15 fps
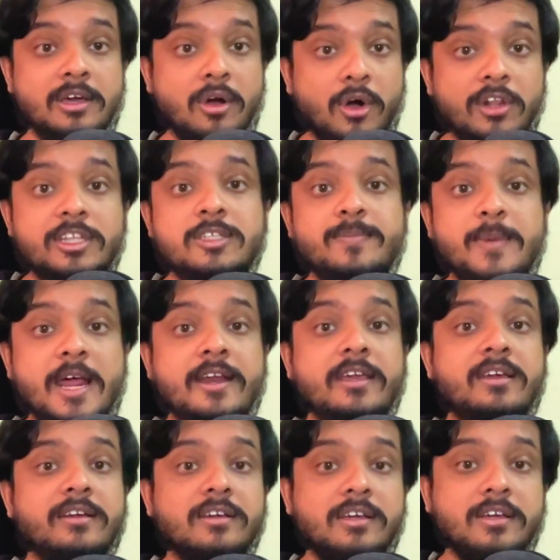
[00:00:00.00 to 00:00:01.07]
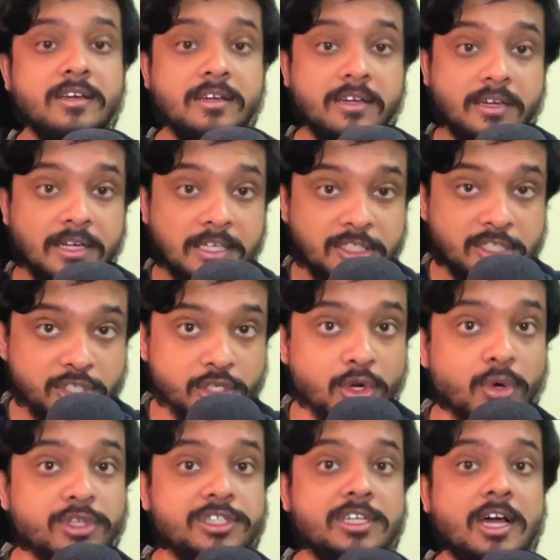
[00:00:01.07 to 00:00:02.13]
All this planning
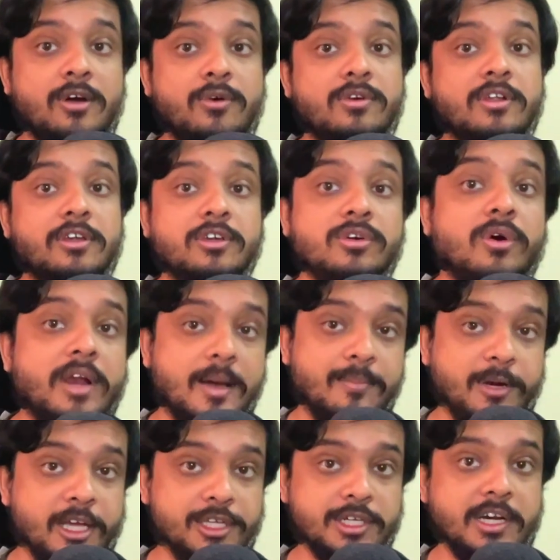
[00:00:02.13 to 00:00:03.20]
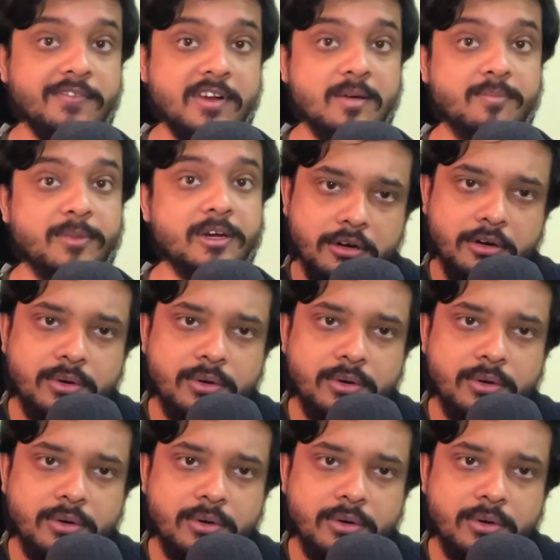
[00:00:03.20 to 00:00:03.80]
slows down your application development.